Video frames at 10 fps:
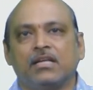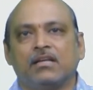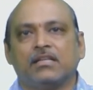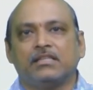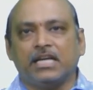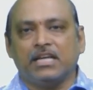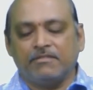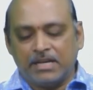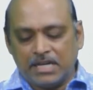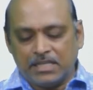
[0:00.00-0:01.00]
the
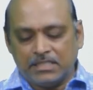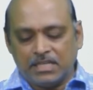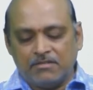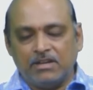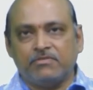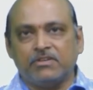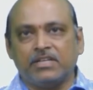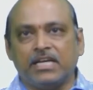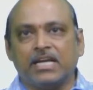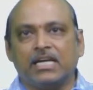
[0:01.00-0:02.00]
given energy level if you
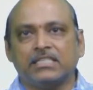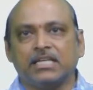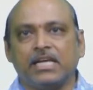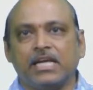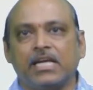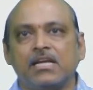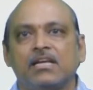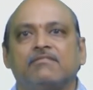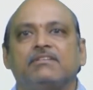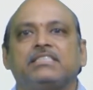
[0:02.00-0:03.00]
take as E,
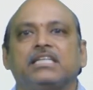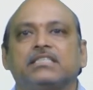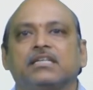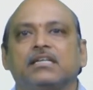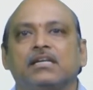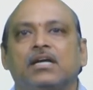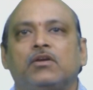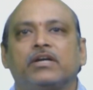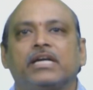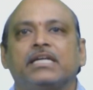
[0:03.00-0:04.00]
which is
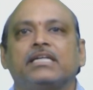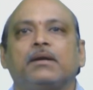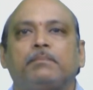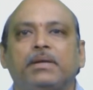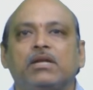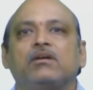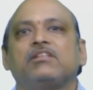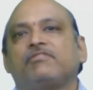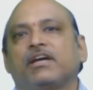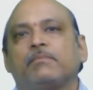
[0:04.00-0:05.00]
located below
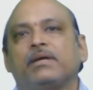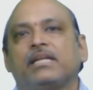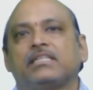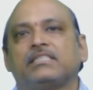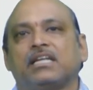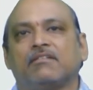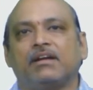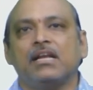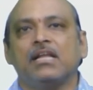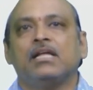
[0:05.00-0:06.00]
the Fermi energy
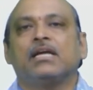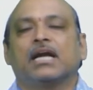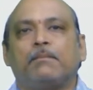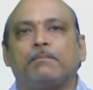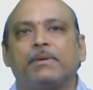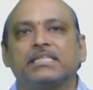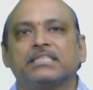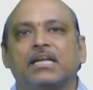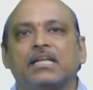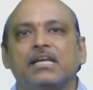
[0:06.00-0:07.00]
level,
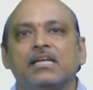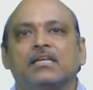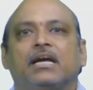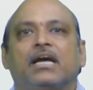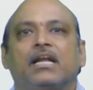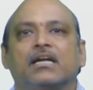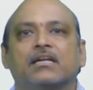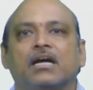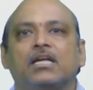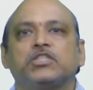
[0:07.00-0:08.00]
compulsory
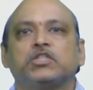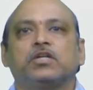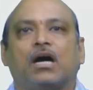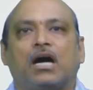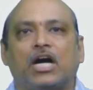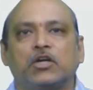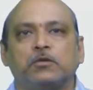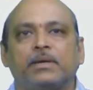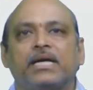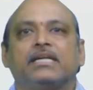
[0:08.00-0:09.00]
electron should
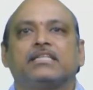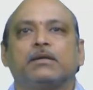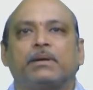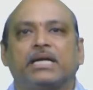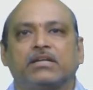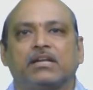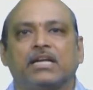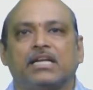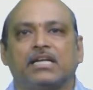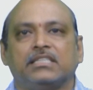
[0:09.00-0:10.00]
occupy at that particular
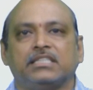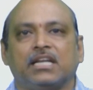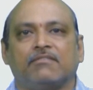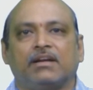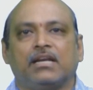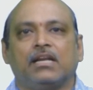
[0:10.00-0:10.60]
energy level.